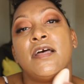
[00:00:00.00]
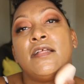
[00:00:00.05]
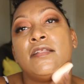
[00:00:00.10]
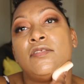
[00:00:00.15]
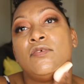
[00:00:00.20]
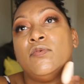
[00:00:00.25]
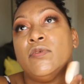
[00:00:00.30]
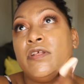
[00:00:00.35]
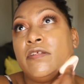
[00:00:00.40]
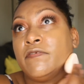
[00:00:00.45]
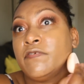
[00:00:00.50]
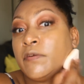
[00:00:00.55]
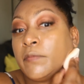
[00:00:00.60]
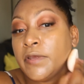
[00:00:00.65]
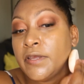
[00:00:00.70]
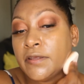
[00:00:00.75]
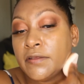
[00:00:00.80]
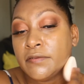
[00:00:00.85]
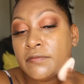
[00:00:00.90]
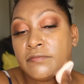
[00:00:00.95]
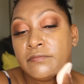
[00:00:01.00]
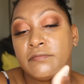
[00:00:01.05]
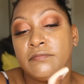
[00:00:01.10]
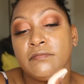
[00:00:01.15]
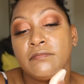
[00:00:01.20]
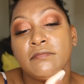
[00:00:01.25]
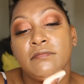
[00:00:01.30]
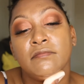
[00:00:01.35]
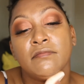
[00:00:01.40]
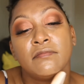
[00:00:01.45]
doing it for me.
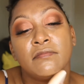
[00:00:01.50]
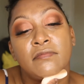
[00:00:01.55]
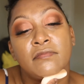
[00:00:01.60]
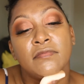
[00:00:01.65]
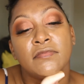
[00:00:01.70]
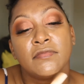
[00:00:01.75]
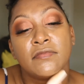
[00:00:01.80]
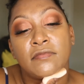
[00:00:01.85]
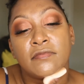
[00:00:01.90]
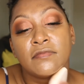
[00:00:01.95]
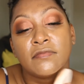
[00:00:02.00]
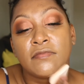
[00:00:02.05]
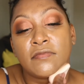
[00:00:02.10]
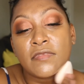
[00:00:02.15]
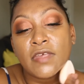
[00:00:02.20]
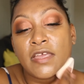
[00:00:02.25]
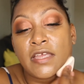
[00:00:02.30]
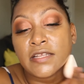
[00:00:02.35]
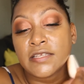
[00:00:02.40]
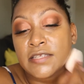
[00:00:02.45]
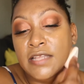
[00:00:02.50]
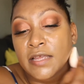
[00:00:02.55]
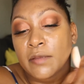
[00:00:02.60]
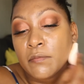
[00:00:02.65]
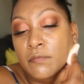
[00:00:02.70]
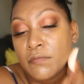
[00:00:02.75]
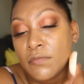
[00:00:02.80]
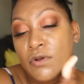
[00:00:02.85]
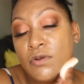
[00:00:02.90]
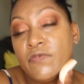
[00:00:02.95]
It's like
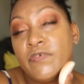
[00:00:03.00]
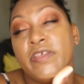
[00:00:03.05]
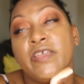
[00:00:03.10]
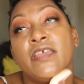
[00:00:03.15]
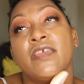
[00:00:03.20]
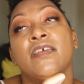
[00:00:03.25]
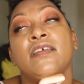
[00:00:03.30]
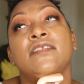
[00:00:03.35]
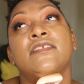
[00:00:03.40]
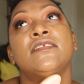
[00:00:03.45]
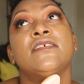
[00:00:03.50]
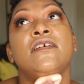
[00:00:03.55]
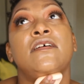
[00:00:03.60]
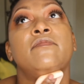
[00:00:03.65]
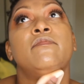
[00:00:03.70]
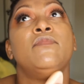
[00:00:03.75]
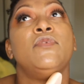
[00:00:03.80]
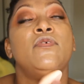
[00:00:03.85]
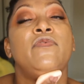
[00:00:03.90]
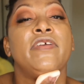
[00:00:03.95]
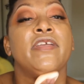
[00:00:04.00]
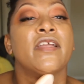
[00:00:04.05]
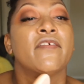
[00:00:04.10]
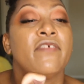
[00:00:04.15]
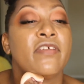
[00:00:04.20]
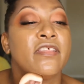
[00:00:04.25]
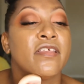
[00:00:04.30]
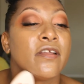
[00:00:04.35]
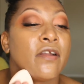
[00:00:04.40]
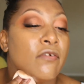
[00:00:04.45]
moving
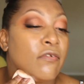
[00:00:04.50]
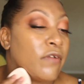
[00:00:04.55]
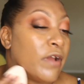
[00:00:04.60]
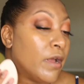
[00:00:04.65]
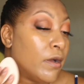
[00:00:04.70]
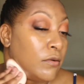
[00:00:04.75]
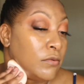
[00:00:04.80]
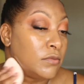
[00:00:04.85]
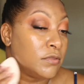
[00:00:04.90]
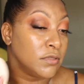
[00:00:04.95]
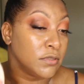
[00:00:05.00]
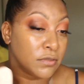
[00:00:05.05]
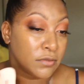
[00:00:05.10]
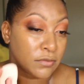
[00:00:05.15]
everything around.